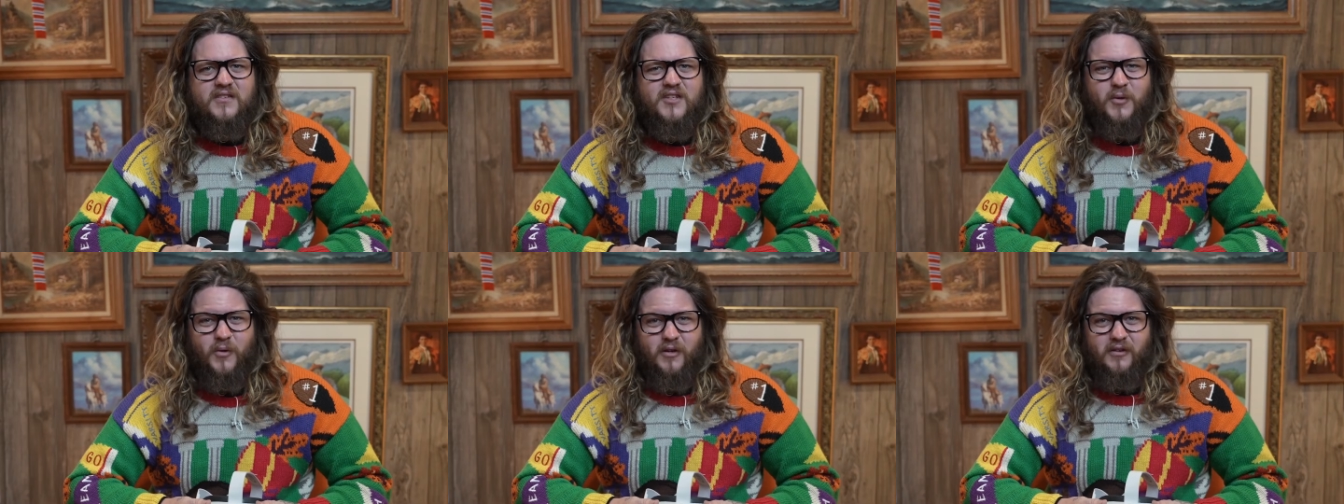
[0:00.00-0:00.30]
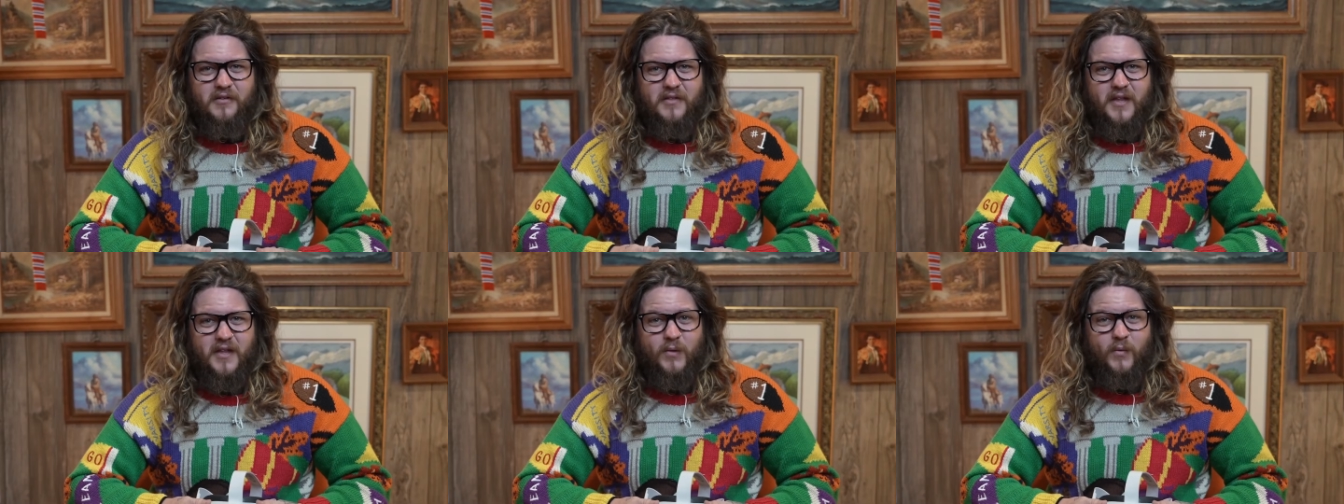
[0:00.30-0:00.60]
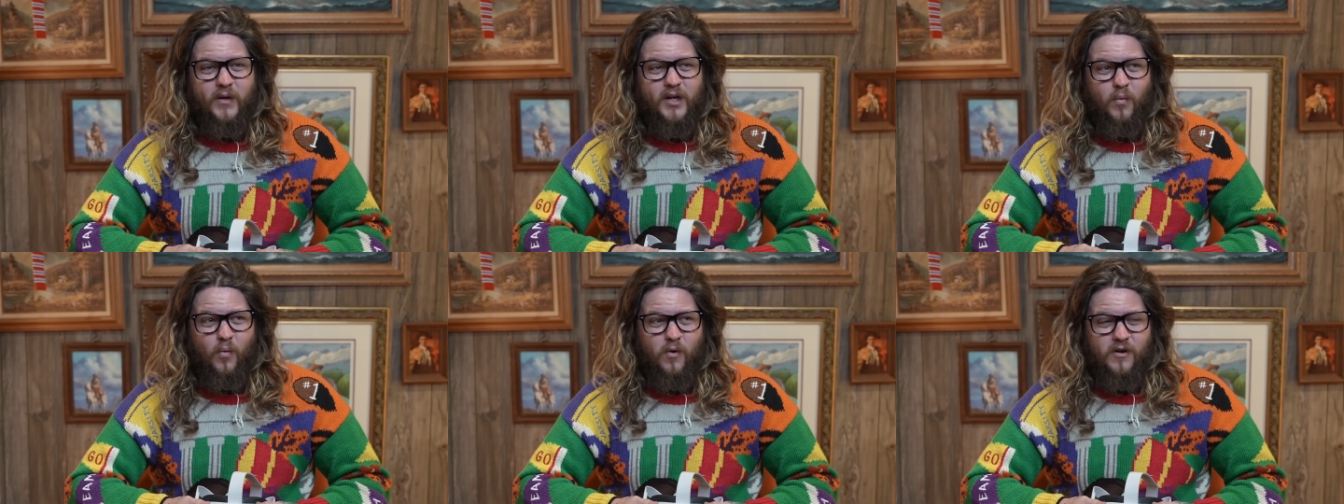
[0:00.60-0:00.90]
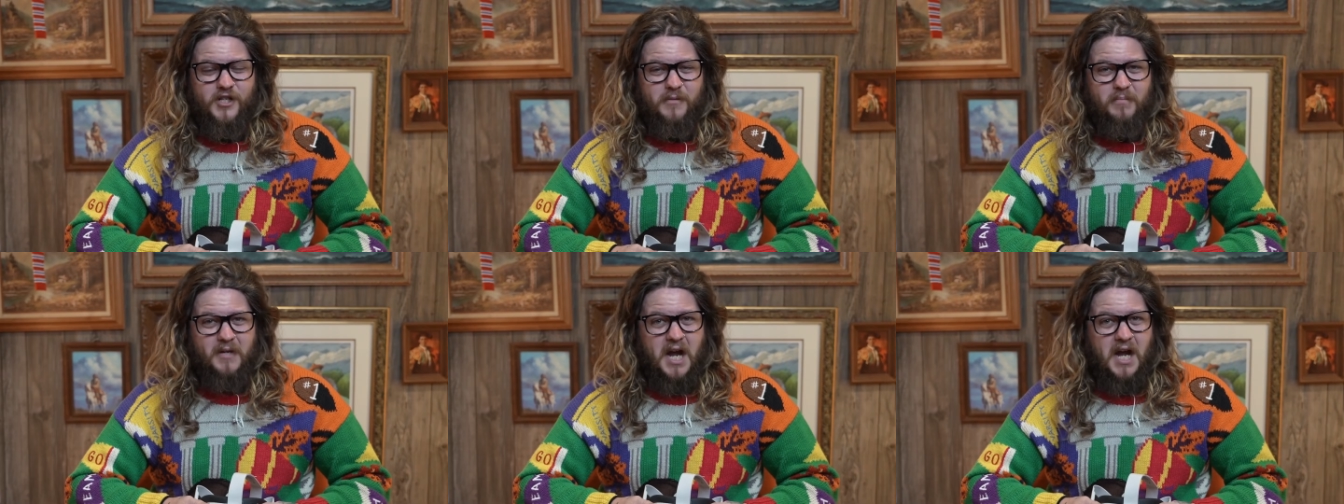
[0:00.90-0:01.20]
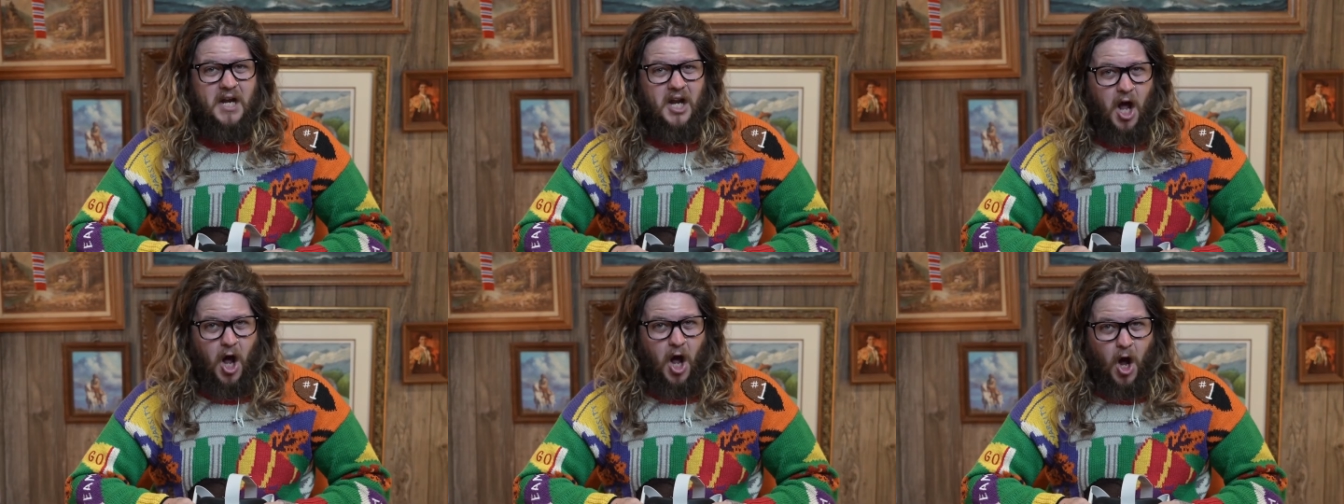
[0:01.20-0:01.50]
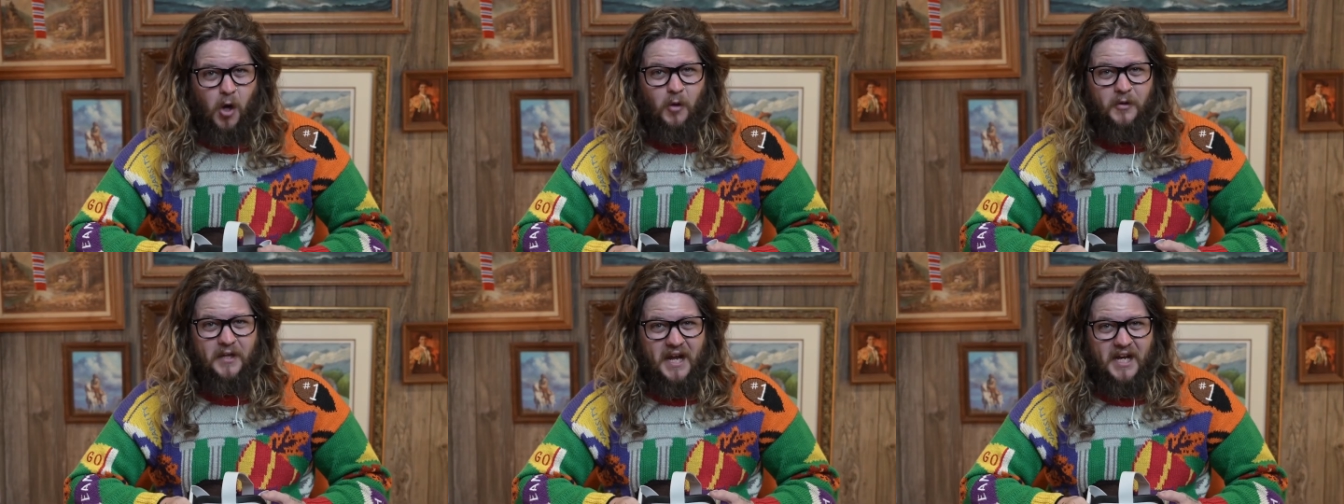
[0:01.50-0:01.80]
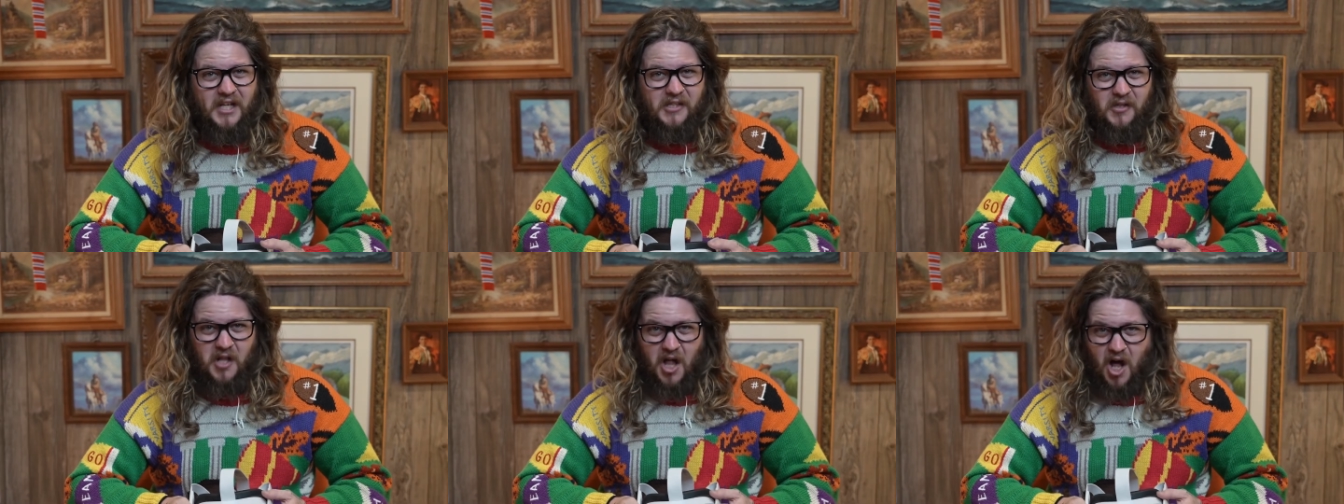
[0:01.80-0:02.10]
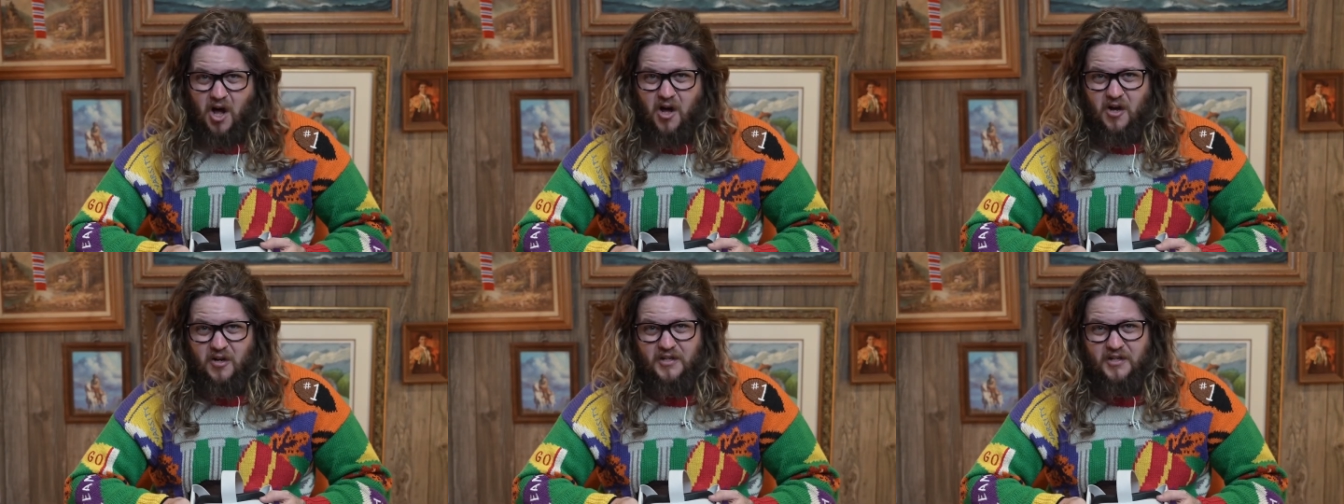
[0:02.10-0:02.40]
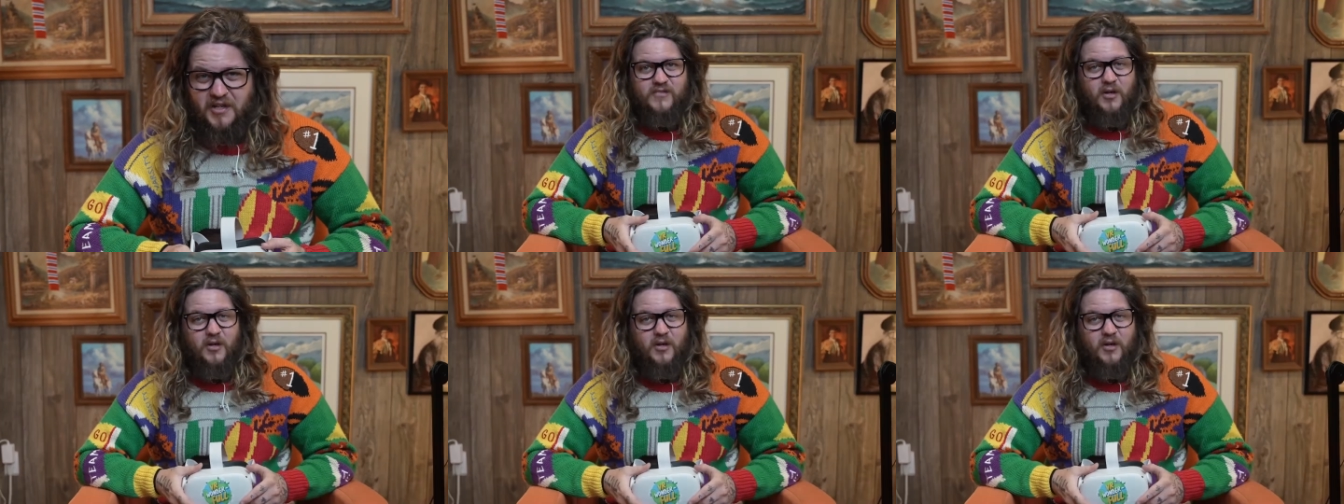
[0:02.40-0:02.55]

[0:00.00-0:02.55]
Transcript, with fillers: You really think we can worship God all day long?